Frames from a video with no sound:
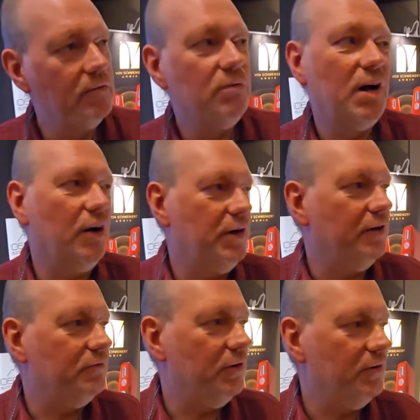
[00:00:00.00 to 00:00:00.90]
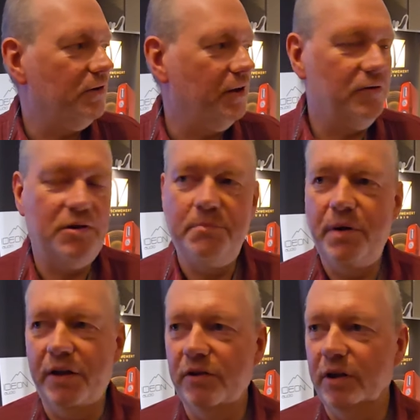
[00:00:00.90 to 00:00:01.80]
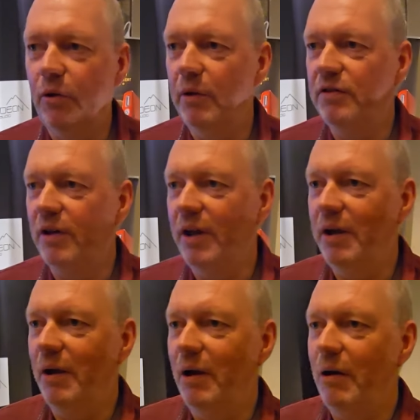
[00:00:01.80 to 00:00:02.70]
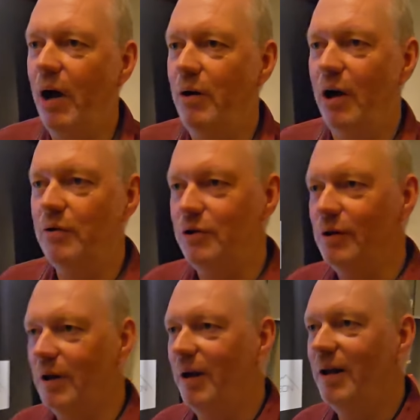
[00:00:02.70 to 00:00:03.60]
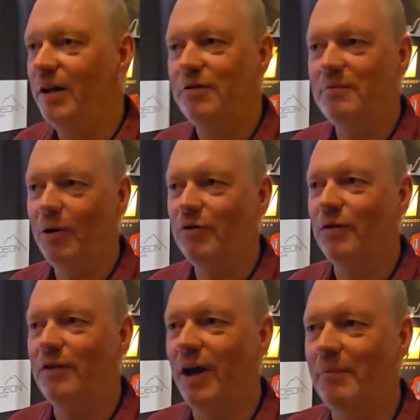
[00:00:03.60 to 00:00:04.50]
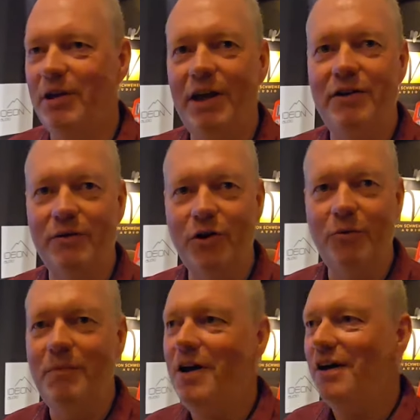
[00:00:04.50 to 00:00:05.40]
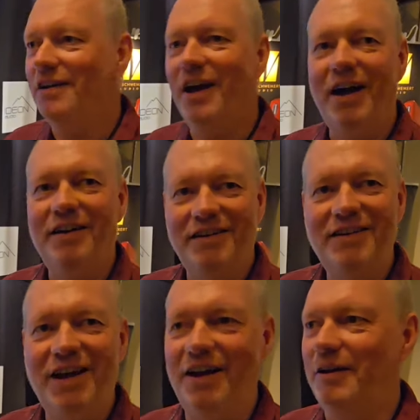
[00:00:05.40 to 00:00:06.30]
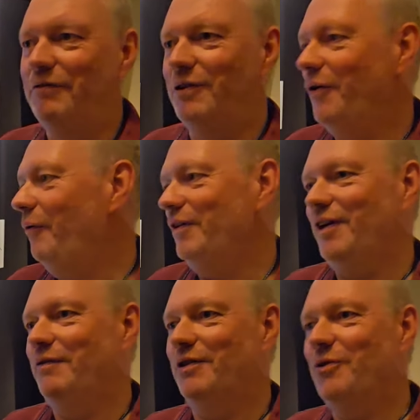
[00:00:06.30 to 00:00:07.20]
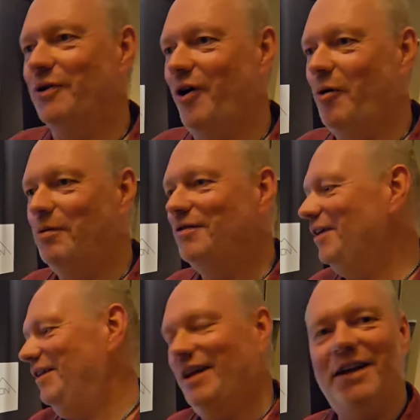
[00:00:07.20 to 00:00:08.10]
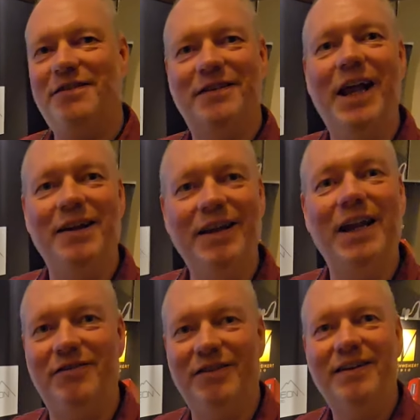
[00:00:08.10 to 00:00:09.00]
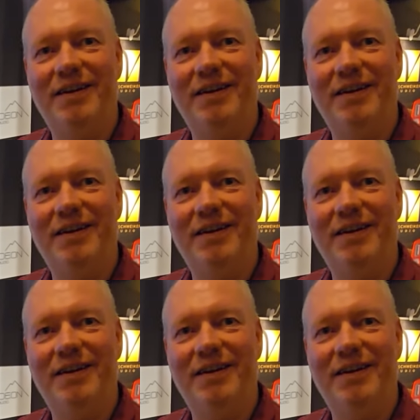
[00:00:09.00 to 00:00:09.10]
Well, yeah, that, that depends. I always say, uh, how, how do you uh, listen most of the time? Okay, whatever is normal. Yeah, okay, yeah, all right. If you always have your door open. It's less, calibrated less, though for